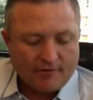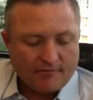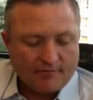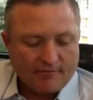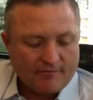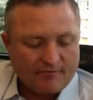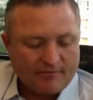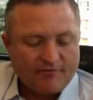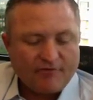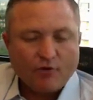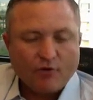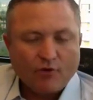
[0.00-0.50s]

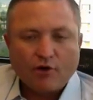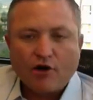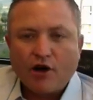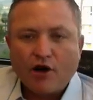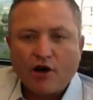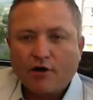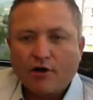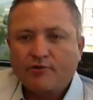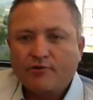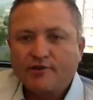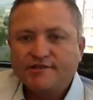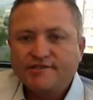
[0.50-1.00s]
For
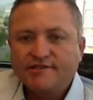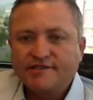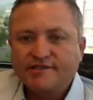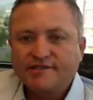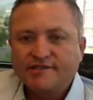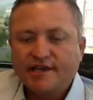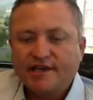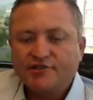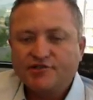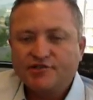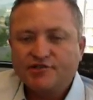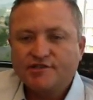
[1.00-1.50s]
our
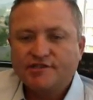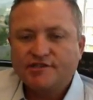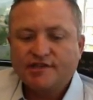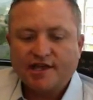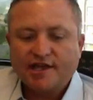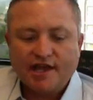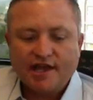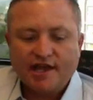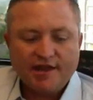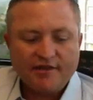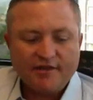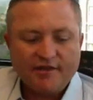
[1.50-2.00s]
presentation
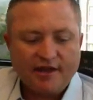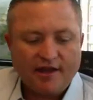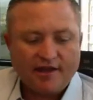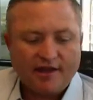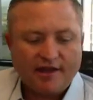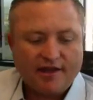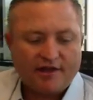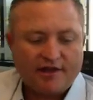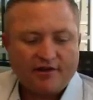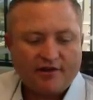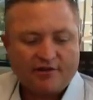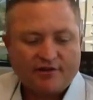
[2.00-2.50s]
today
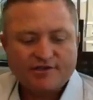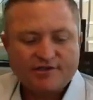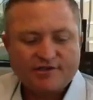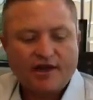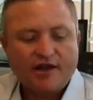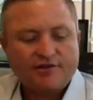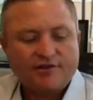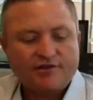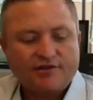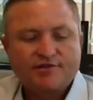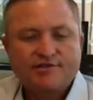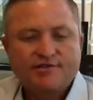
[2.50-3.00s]
and our
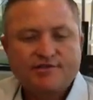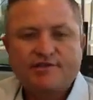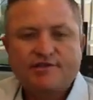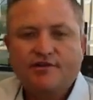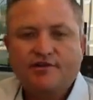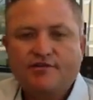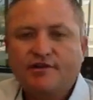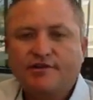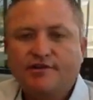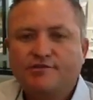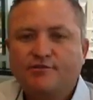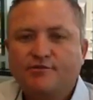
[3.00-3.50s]
doctor
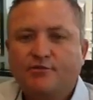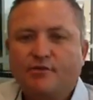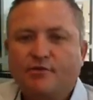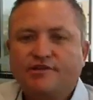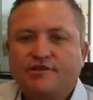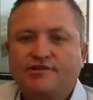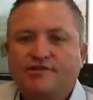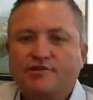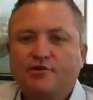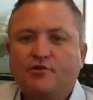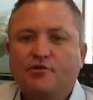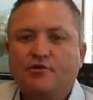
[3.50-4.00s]
series,
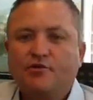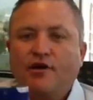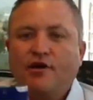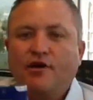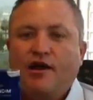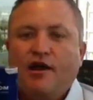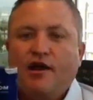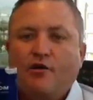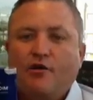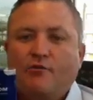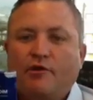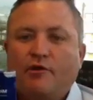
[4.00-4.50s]

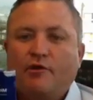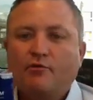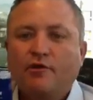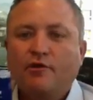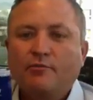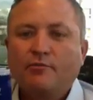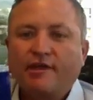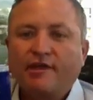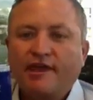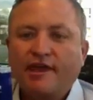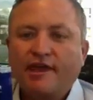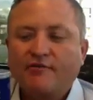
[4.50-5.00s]
we
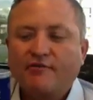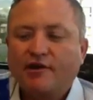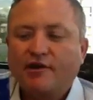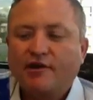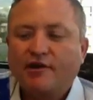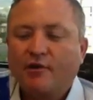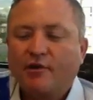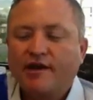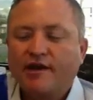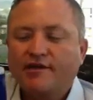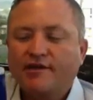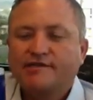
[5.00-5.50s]
will be giving
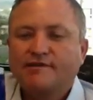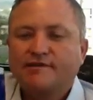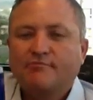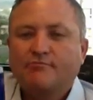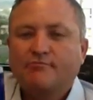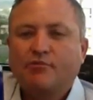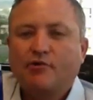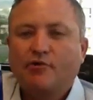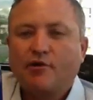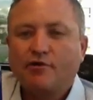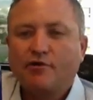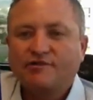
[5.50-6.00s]
away some
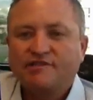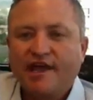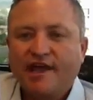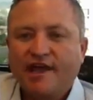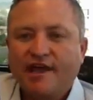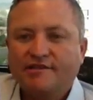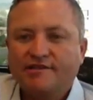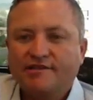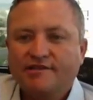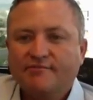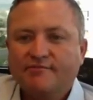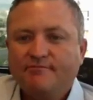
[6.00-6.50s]
Pro
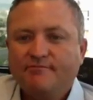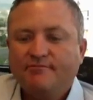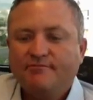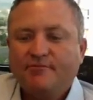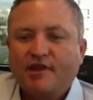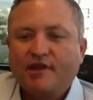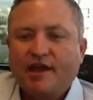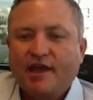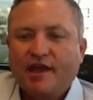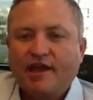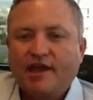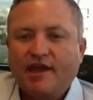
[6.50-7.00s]
Tandem
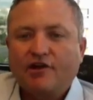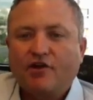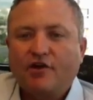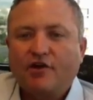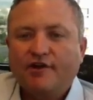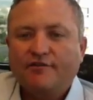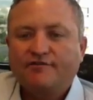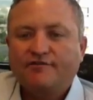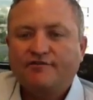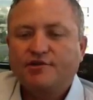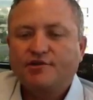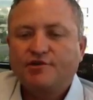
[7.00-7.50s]

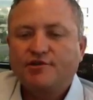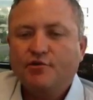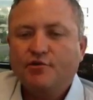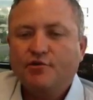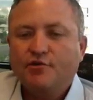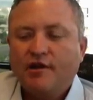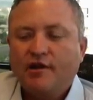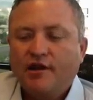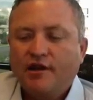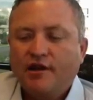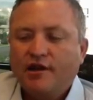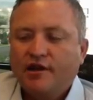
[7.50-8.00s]

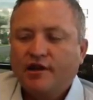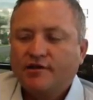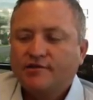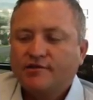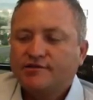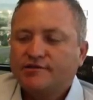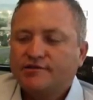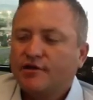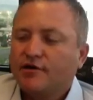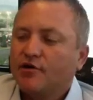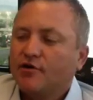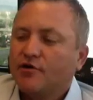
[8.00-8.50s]
NRF2.
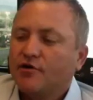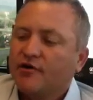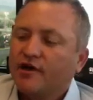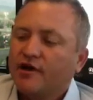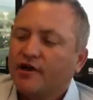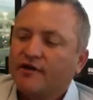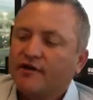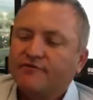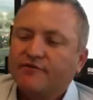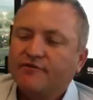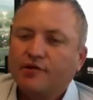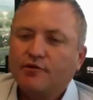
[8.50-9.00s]
So
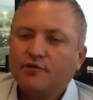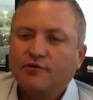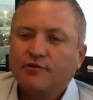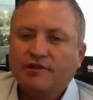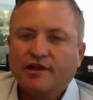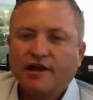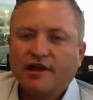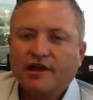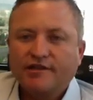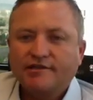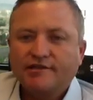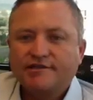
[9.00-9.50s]
if you would
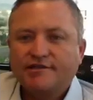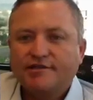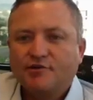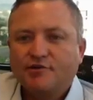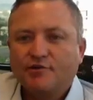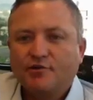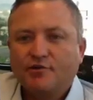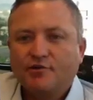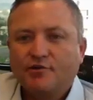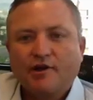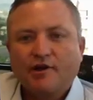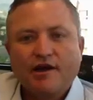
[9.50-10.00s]
like
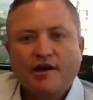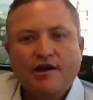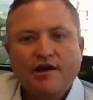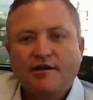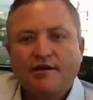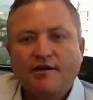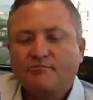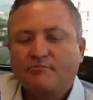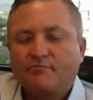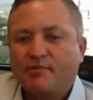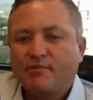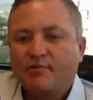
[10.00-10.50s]

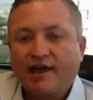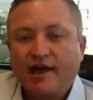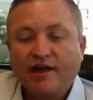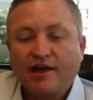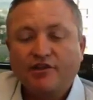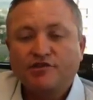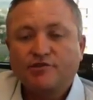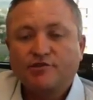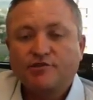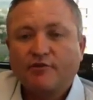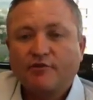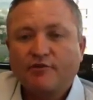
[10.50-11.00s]
to be
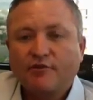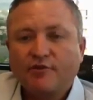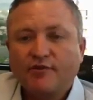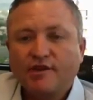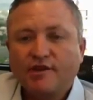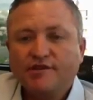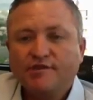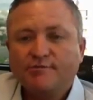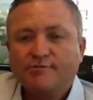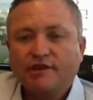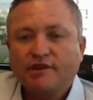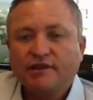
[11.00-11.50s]
eligible for
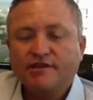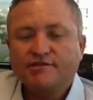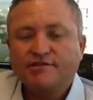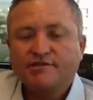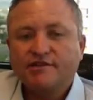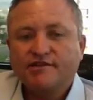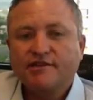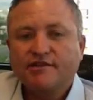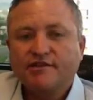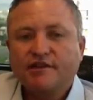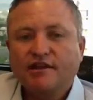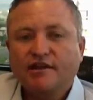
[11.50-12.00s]
this, please
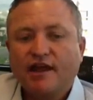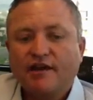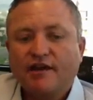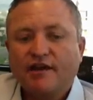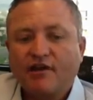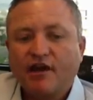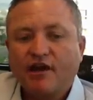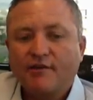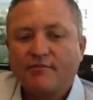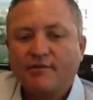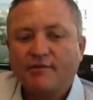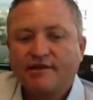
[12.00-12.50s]
just in the live
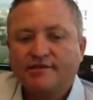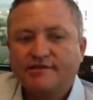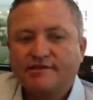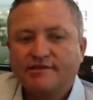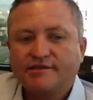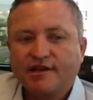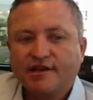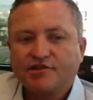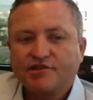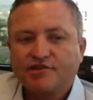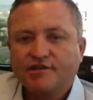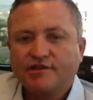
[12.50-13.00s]
comments
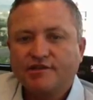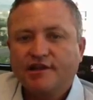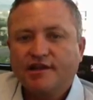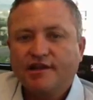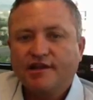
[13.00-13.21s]
section,